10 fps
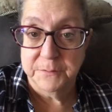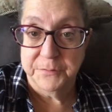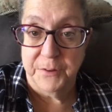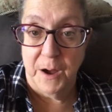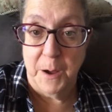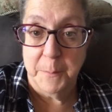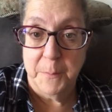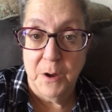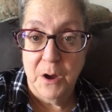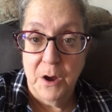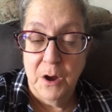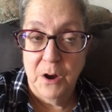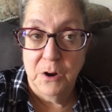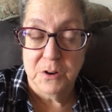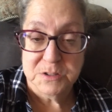from
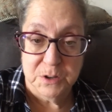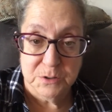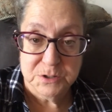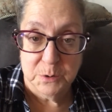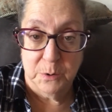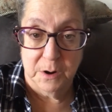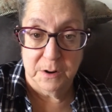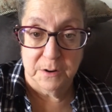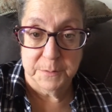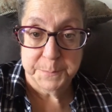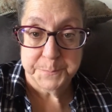her social worker.